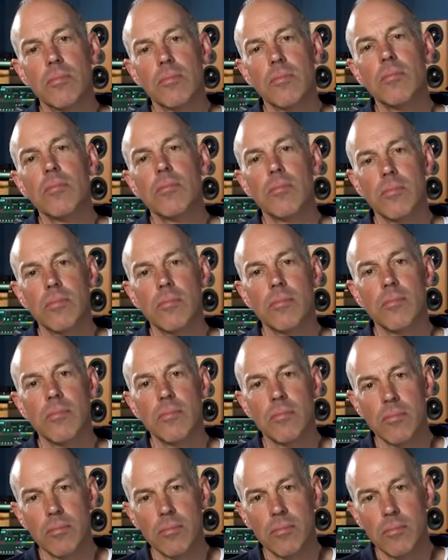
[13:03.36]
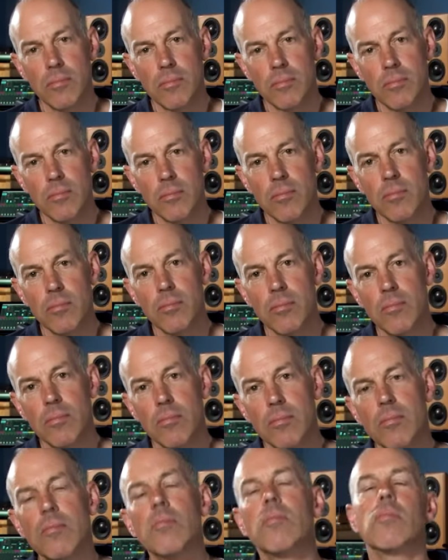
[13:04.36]

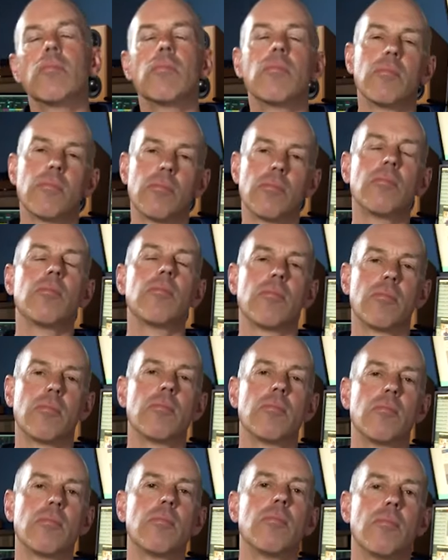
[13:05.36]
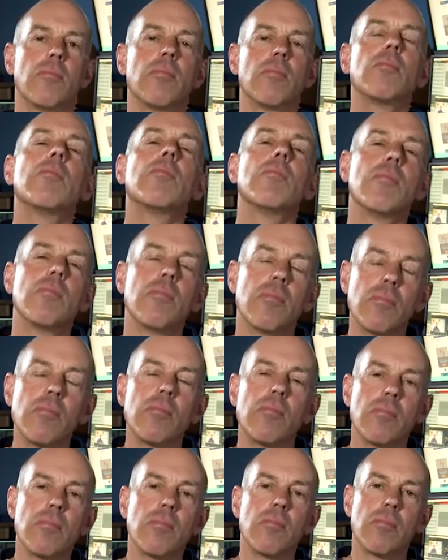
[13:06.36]

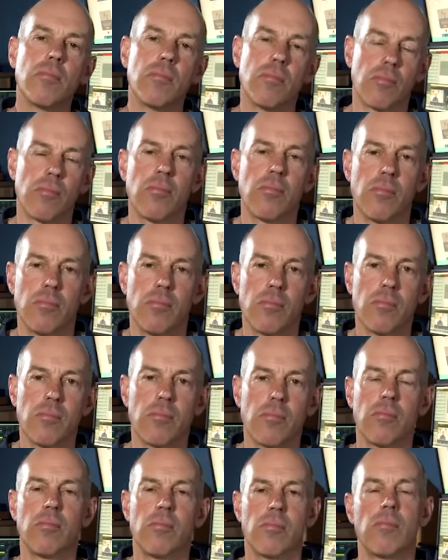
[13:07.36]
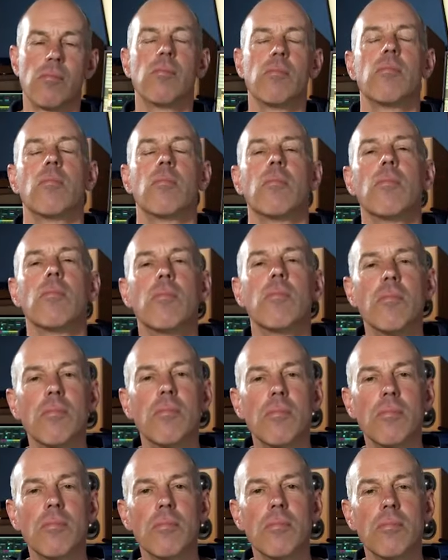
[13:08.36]

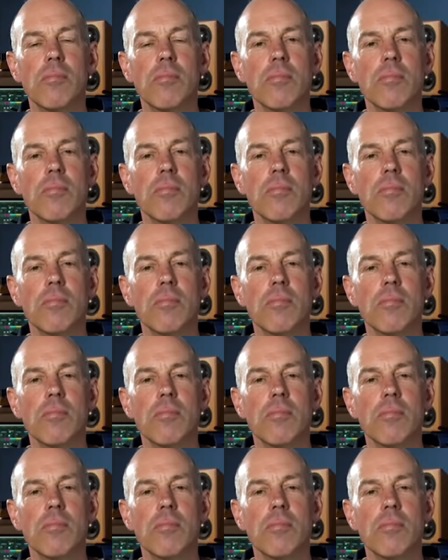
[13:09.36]
(silent)